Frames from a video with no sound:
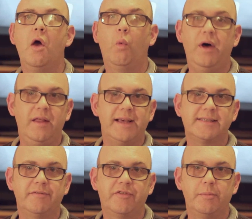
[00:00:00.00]
Well,
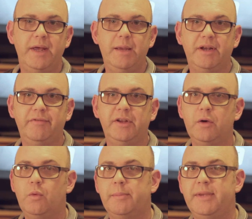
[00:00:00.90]
that's it from me, but if you
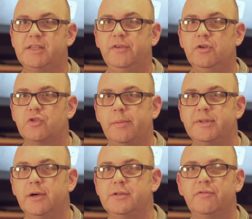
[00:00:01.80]
don't want to miss future
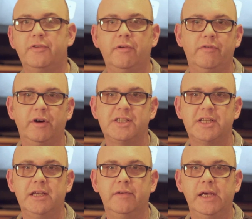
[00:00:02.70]
episodes of Film Fights
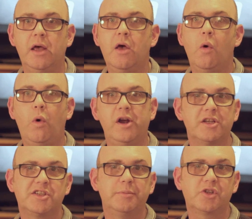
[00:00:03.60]
TV, why
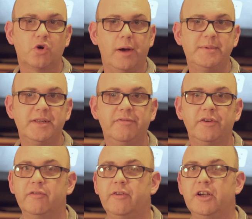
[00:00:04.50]
not subscribe to the
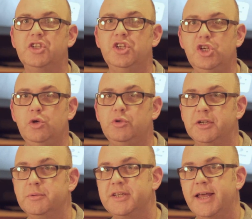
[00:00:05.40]
Film Fights
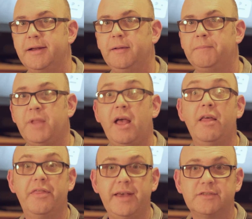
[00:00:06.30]
YouTube channel?
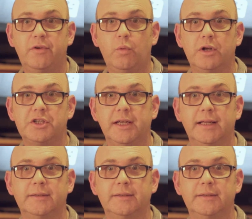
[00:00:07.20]
Thanks for watching.